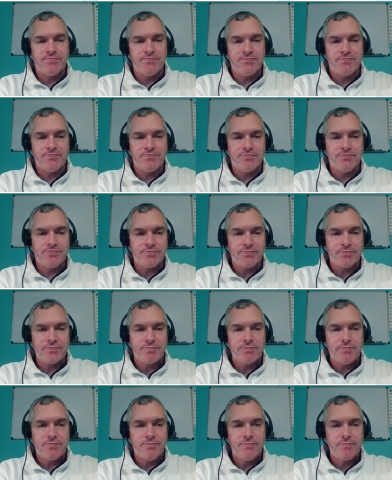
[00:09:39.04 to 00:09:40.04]

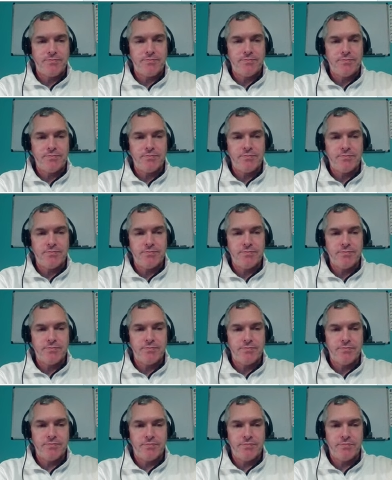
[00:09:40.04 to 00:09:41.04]

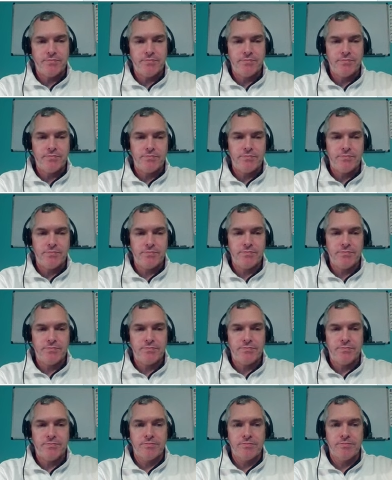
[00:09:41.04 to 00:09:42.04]

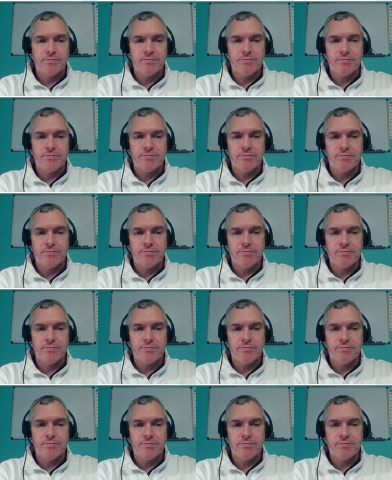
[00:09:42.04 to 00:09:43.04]

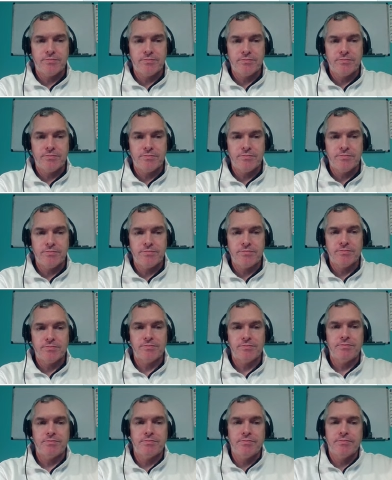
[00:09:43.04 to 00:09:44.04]

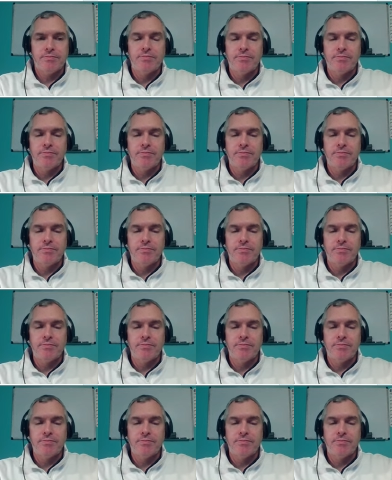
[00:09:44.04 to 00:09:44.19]
Nobody speaks.